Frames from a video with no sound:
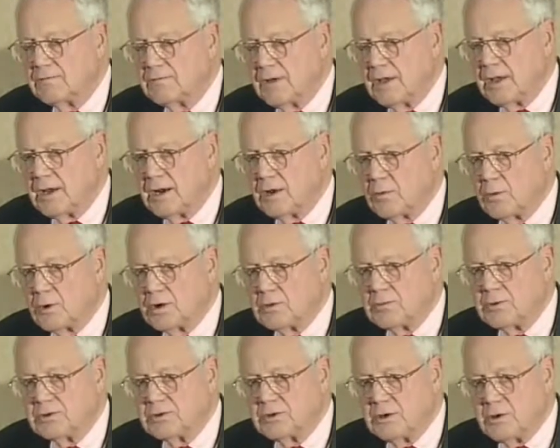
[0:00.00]
and I
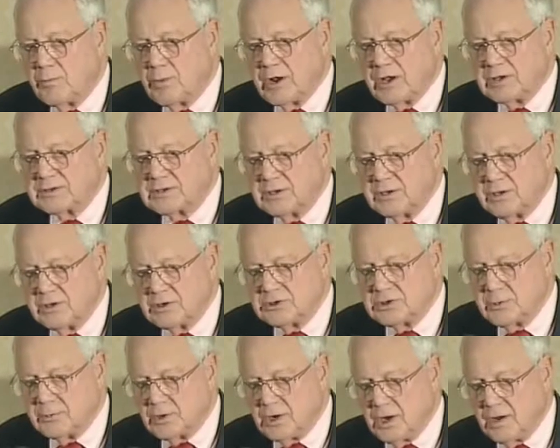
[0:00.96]
work with the Nebraska
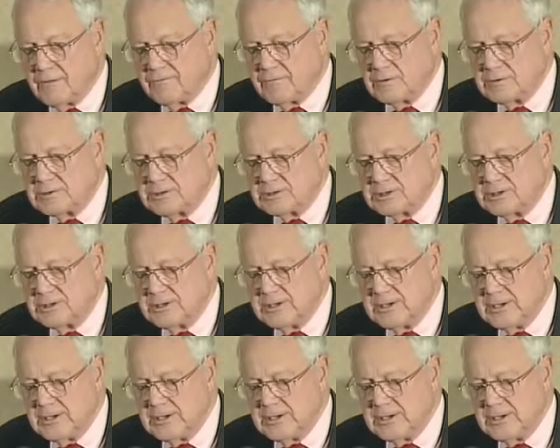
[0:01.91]
Leadership Conference.